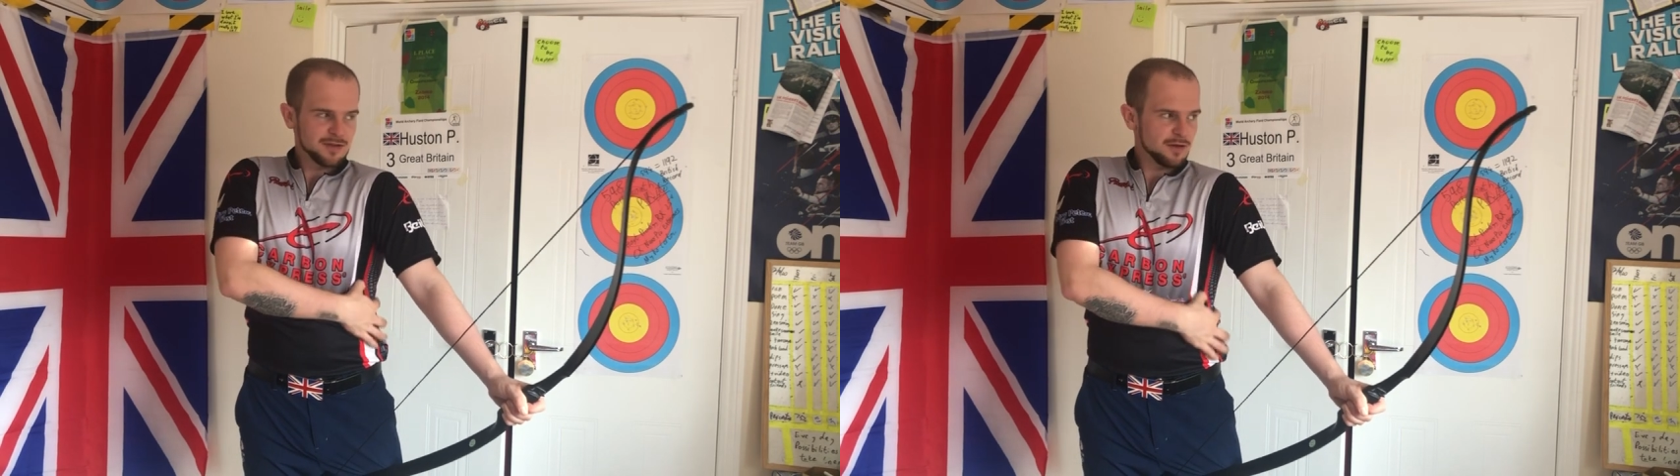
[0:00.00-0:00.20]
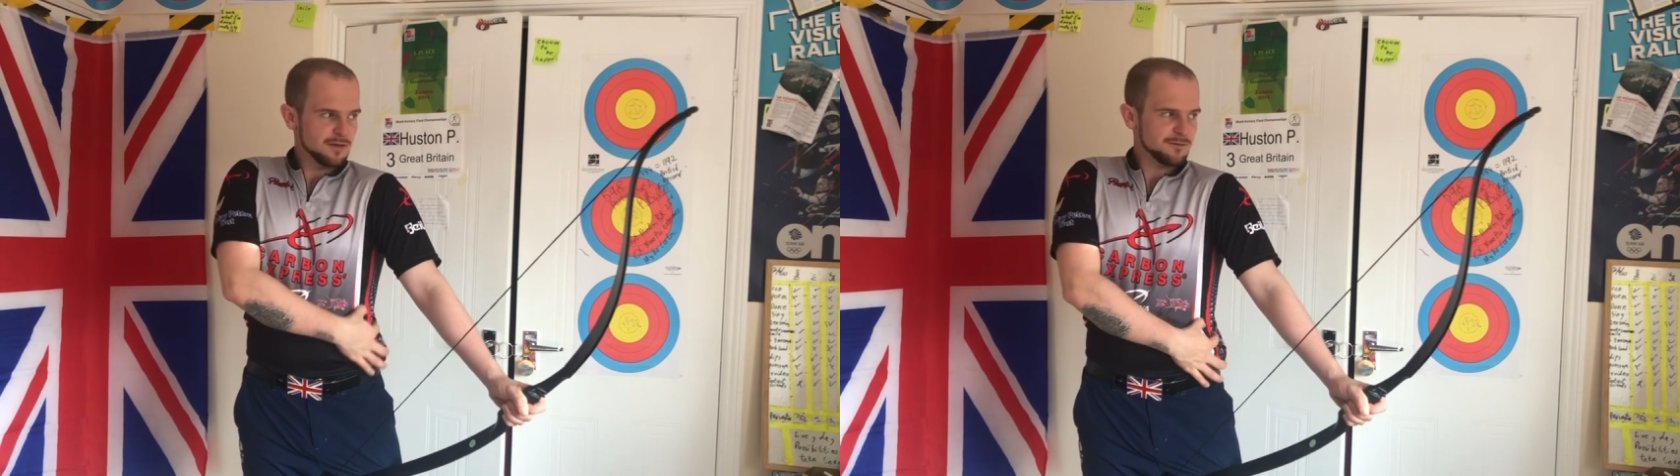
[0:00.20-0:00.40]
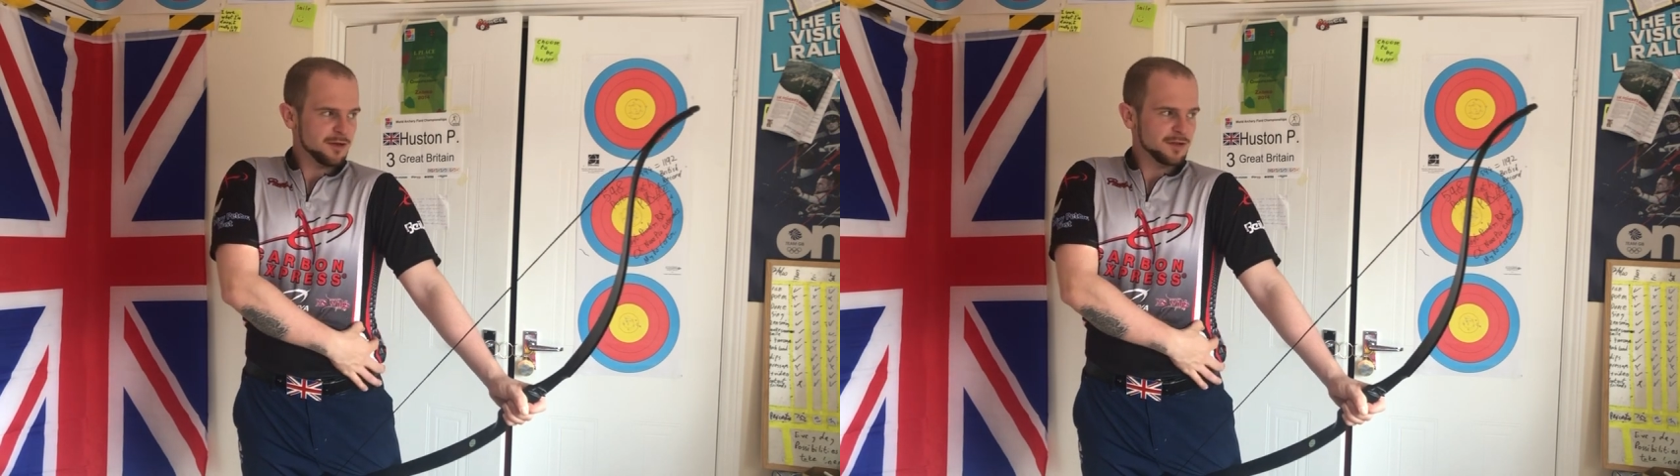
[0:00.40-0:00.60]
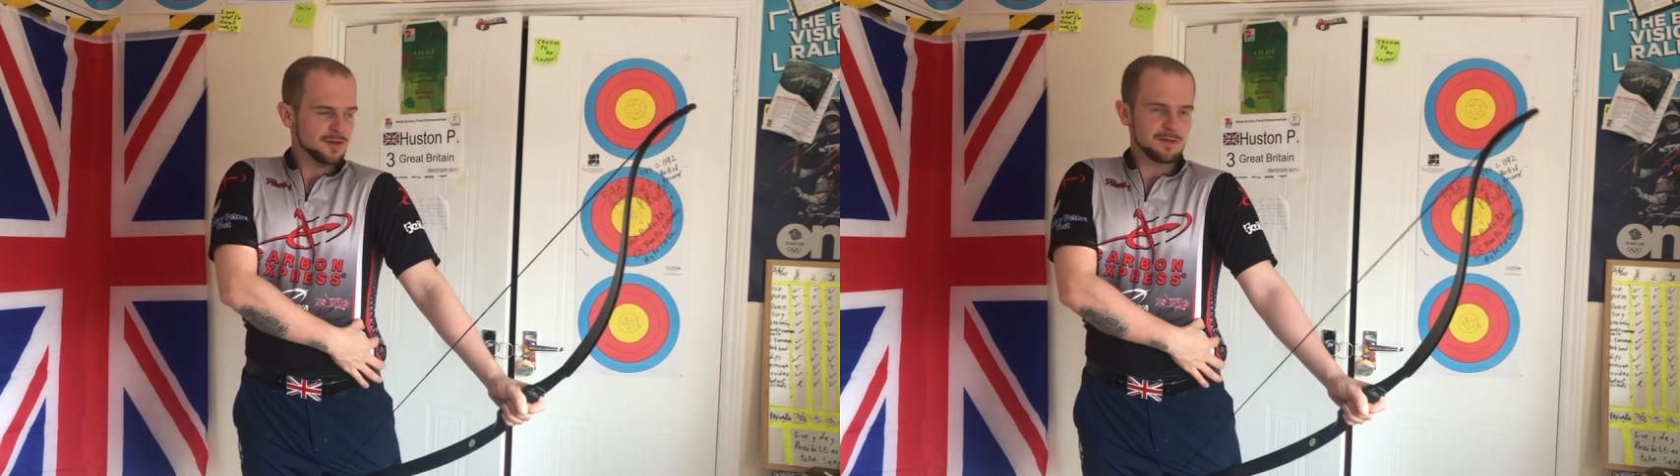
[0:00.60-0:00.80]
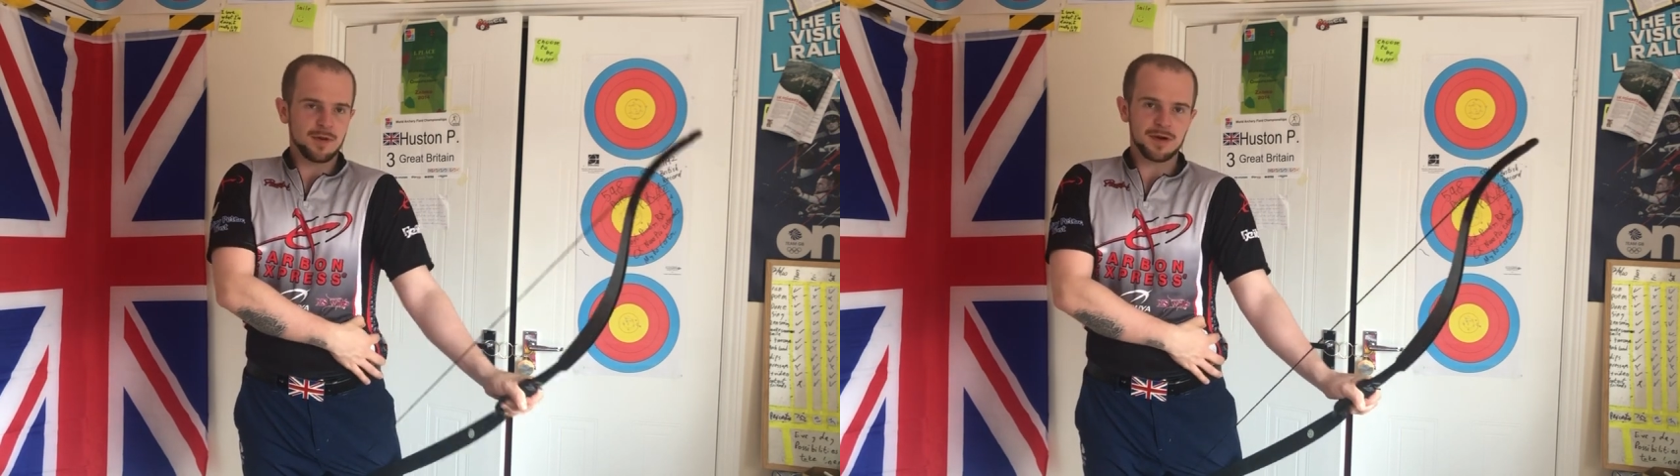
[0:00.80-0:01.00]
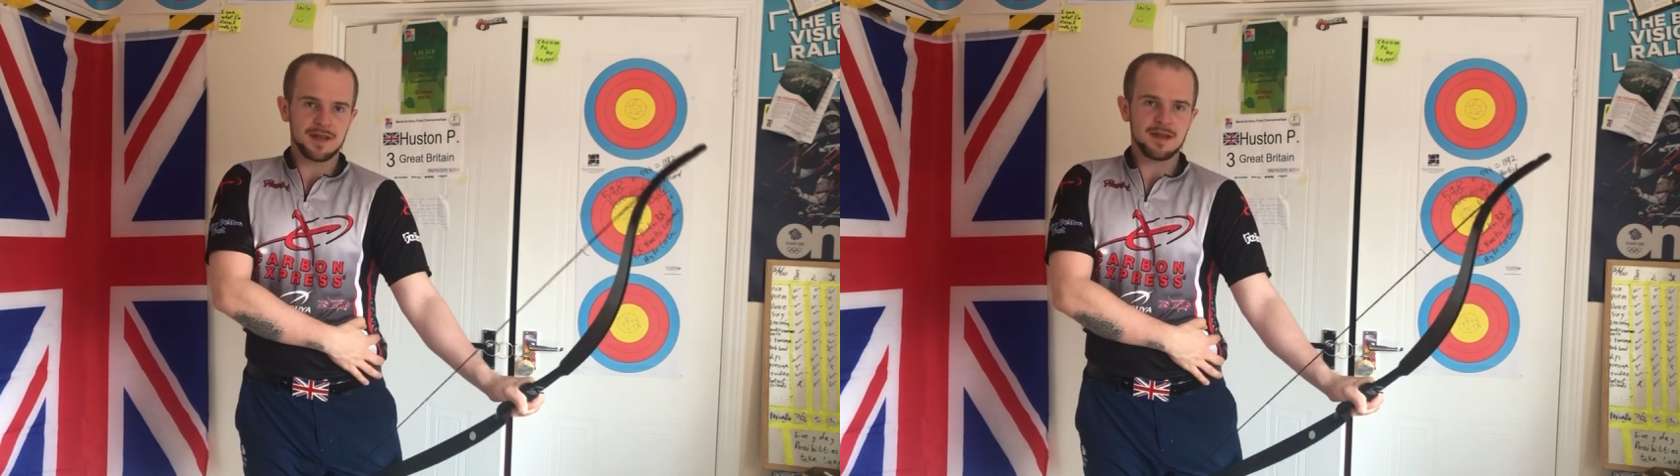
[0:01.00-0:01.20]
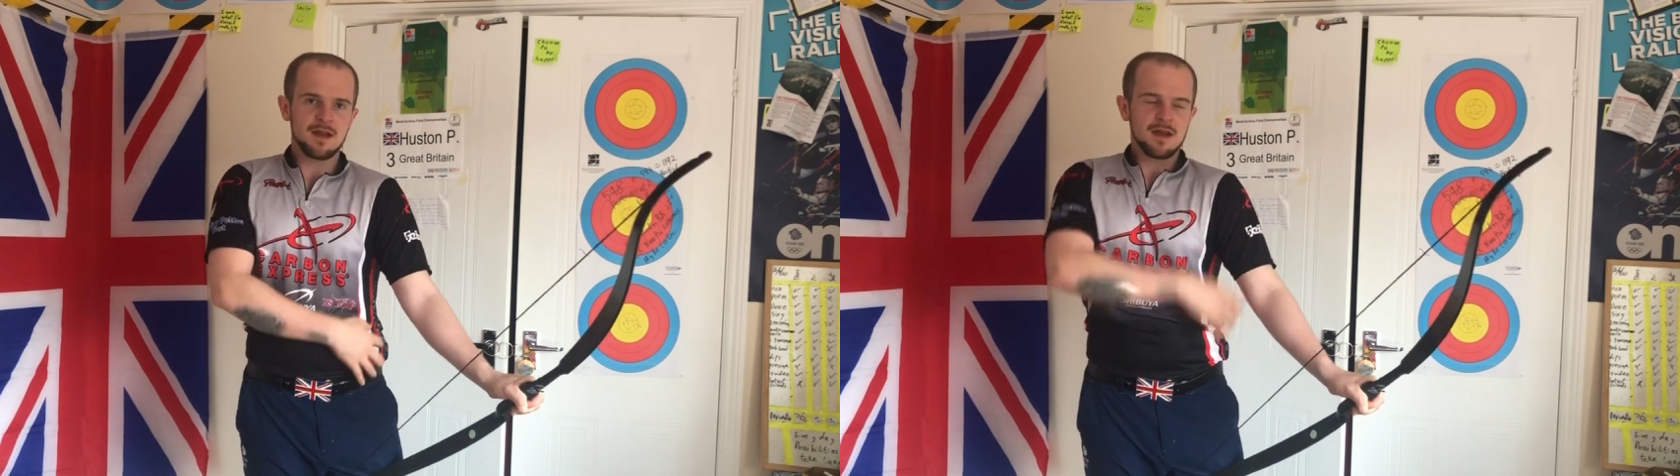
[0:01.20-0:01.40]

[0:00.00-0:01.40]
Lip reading: down the front of the body,